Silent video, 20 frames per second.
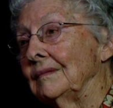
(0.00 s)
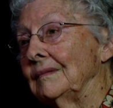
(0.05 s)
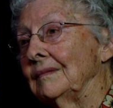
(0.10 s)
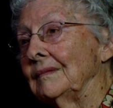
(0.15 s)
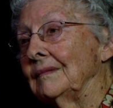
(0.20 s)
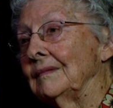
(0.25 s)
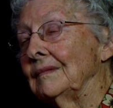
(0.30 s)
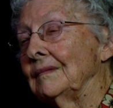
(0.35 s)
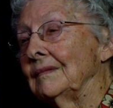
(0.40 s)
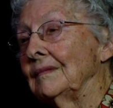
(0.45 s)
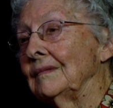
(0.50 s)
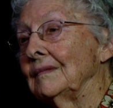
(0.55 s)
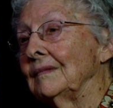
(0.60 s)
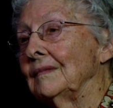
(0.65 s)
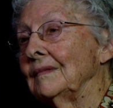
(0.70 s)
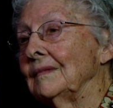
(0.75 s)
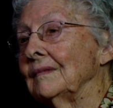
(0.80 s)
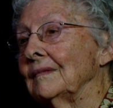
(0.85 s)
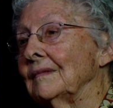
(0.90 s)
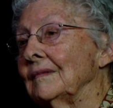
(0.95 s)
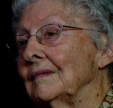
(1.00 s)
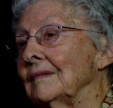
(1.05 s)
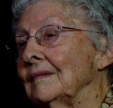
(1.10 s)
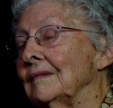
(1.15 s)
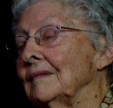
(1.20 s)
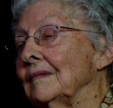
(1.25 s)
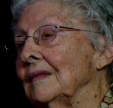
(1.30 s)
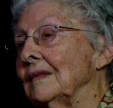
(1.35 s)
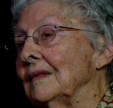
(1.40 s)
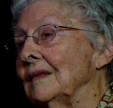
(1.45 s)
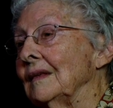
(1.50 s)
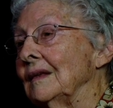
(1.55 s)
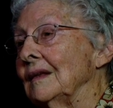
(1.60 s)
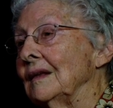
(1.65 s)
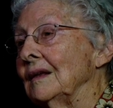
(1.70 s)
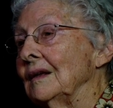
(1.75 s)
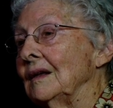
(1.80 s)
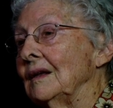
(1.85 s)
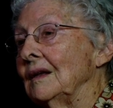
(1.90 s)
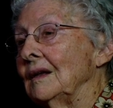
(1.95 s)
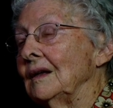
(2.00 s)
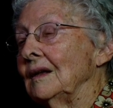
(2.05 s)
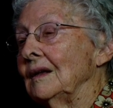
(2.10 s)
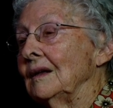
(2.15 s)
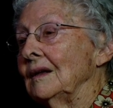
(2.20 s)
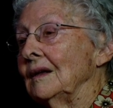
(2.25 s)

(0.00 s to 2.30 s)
No one is speaking in this clip.